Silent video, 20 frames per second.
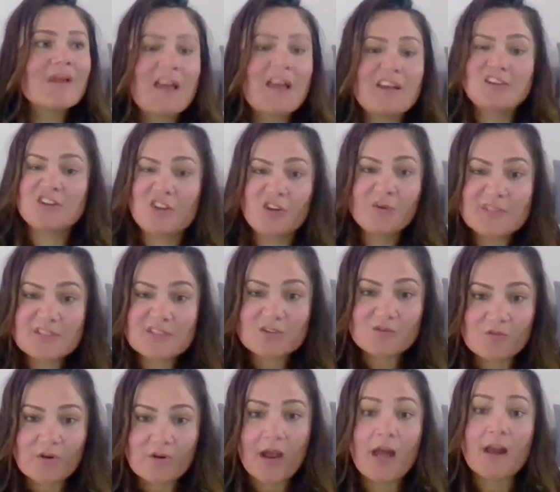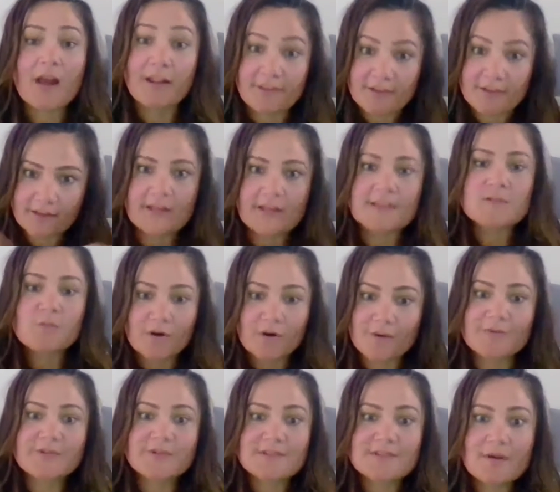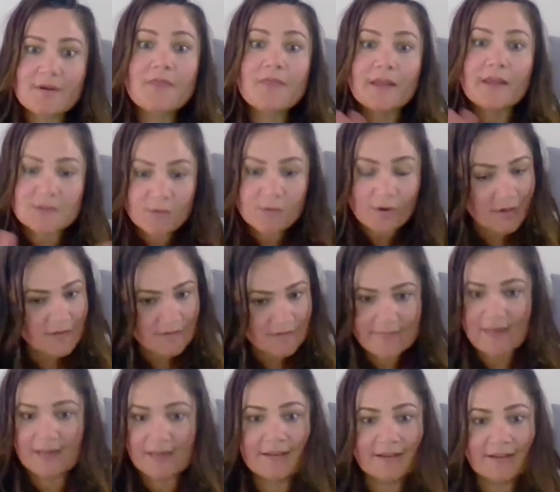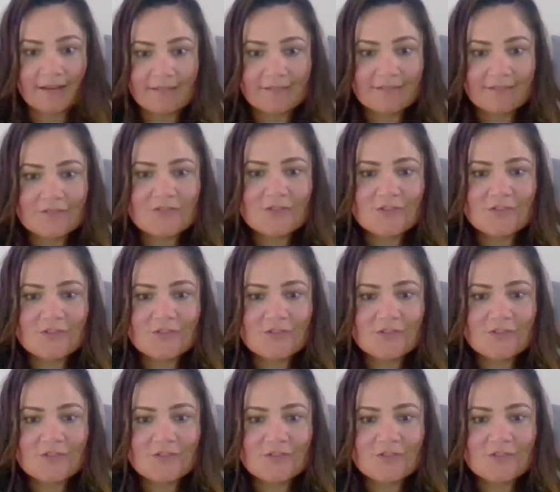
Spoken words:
And, it's great. And I think that's where I was meddling.